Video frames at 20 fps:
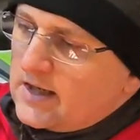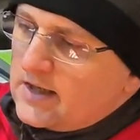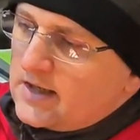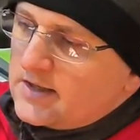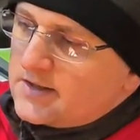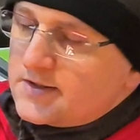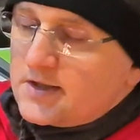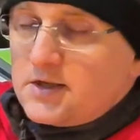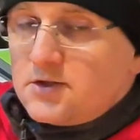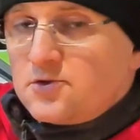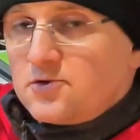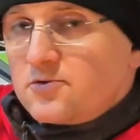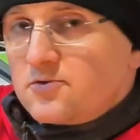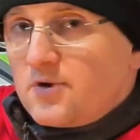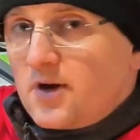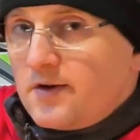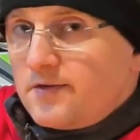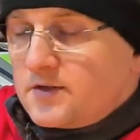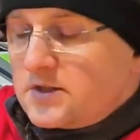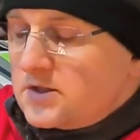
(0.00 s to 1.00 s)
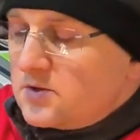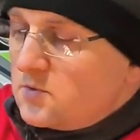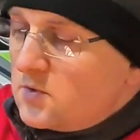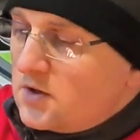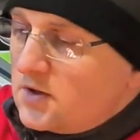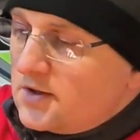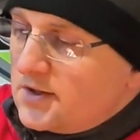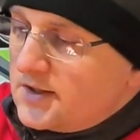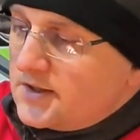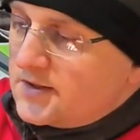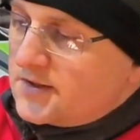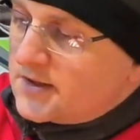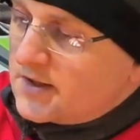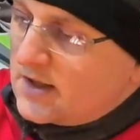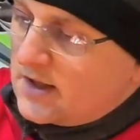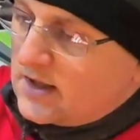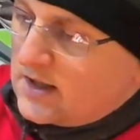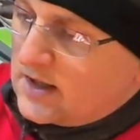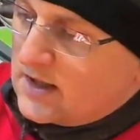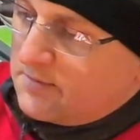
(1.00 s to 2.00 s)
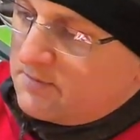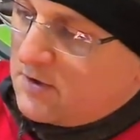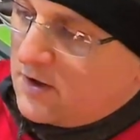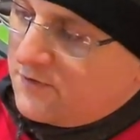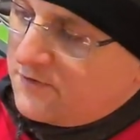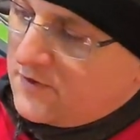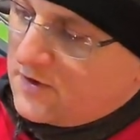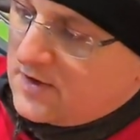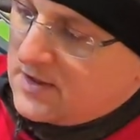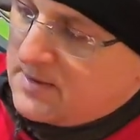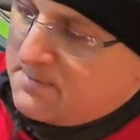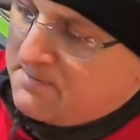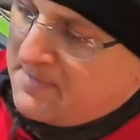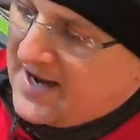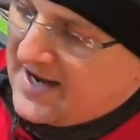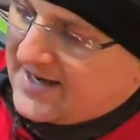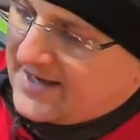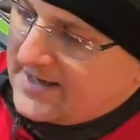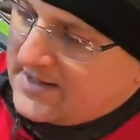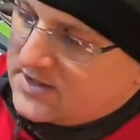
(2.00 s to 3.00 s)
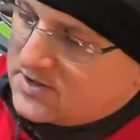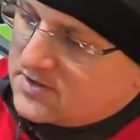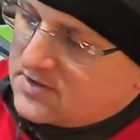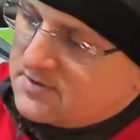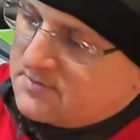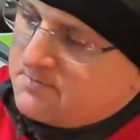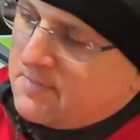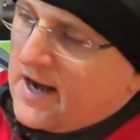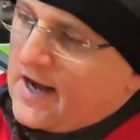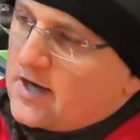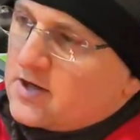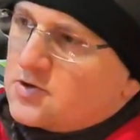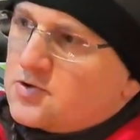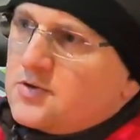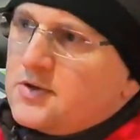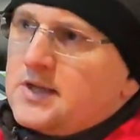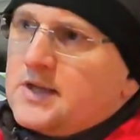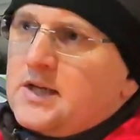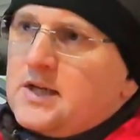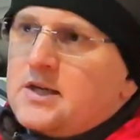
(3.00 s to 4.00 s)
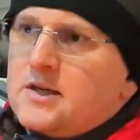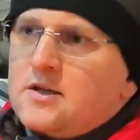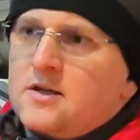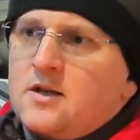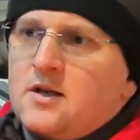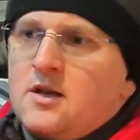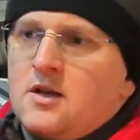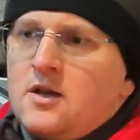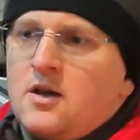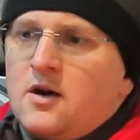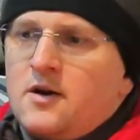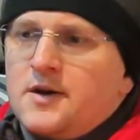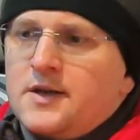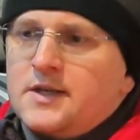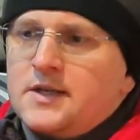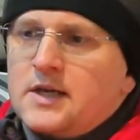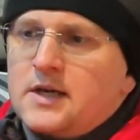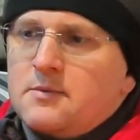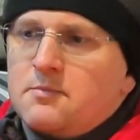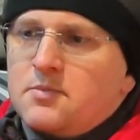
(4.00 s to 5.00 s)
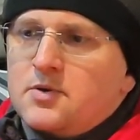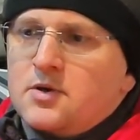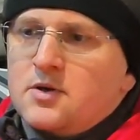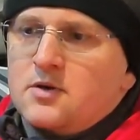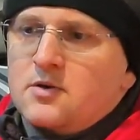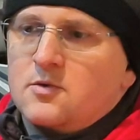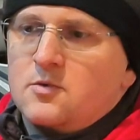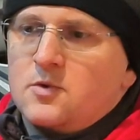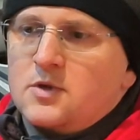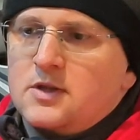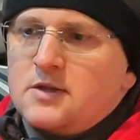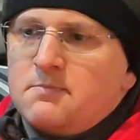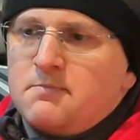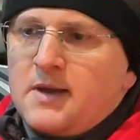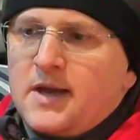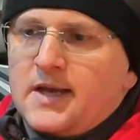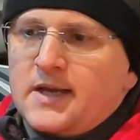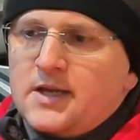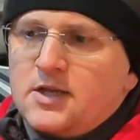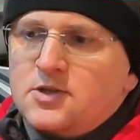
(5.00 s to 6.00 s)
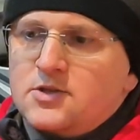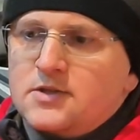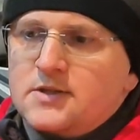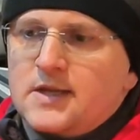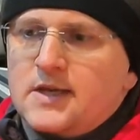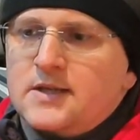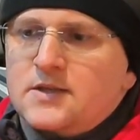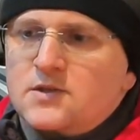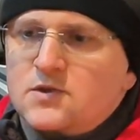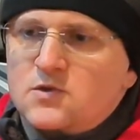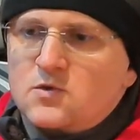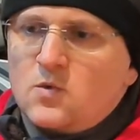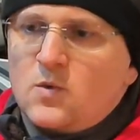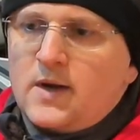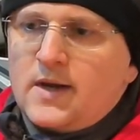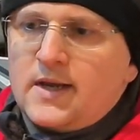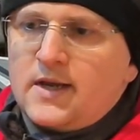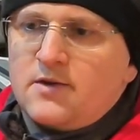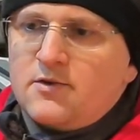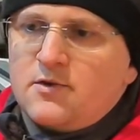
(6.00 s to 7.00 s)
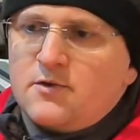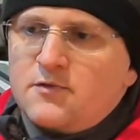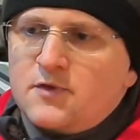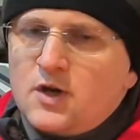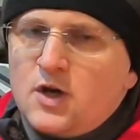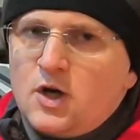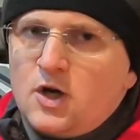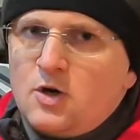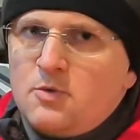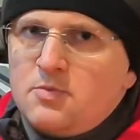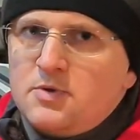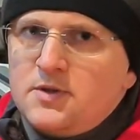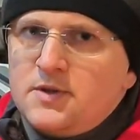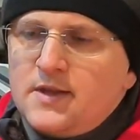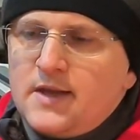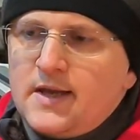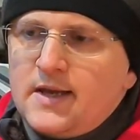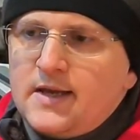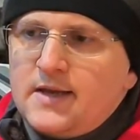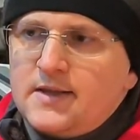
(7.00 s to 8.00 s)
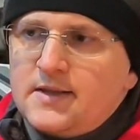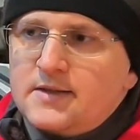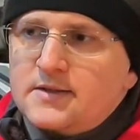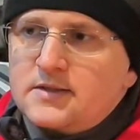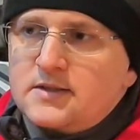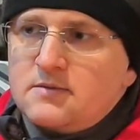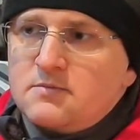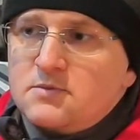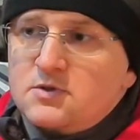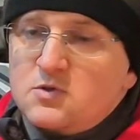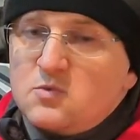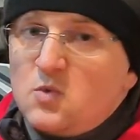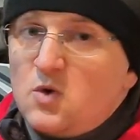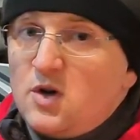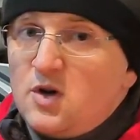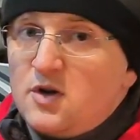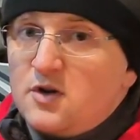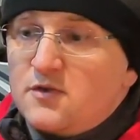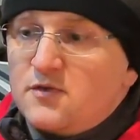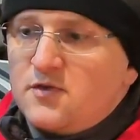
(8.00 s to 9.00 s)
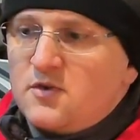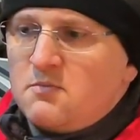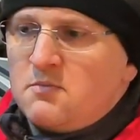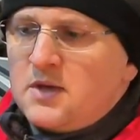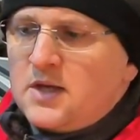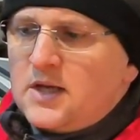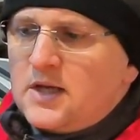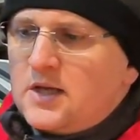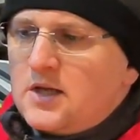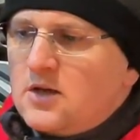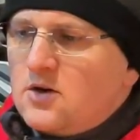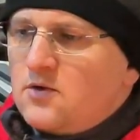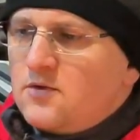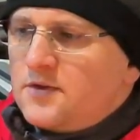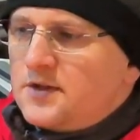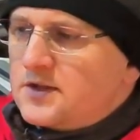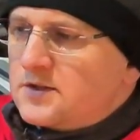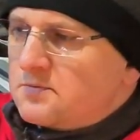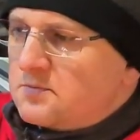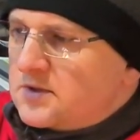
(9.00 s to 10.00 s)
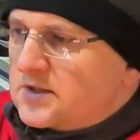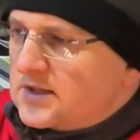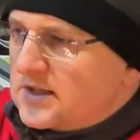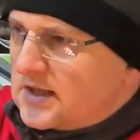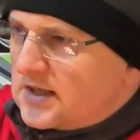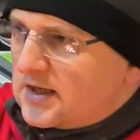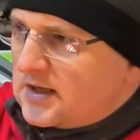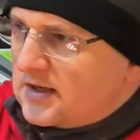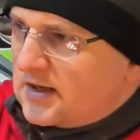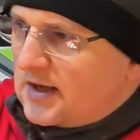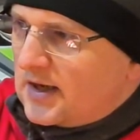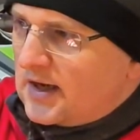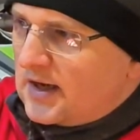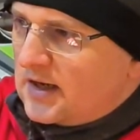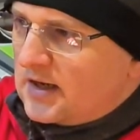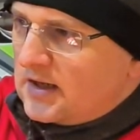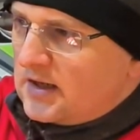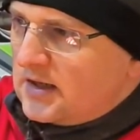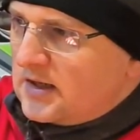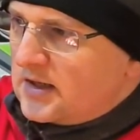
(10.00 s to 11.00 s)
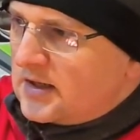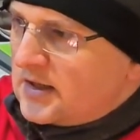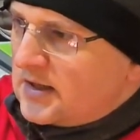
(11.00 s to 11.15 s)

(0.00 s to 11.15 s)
Centre of gravity wise, I find the back edge of the battery lined up with the back edge of that square of carbon there. That seems to work for me on this particular heli.